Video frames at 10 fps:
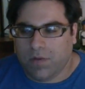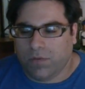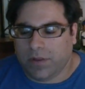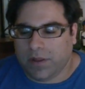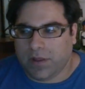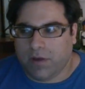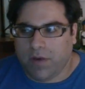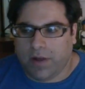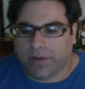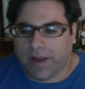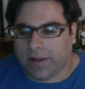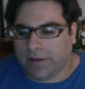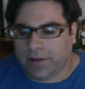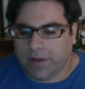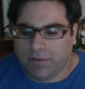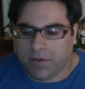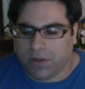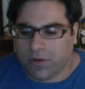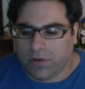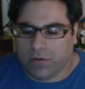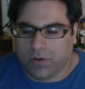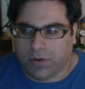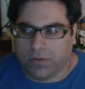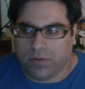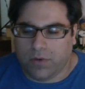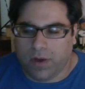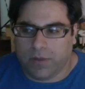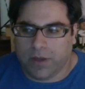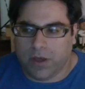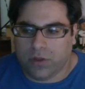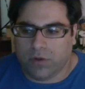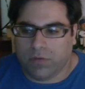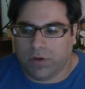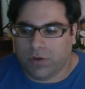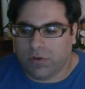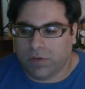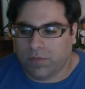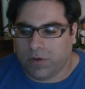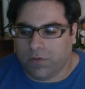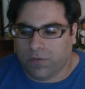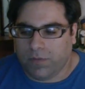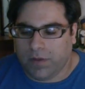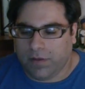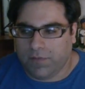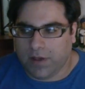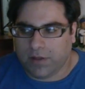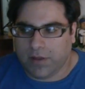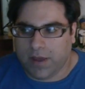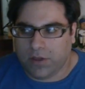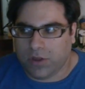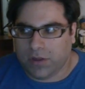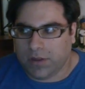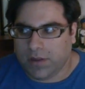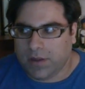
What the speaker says: where they said, well, technically he was under no obligation to recuse himself from the investigation.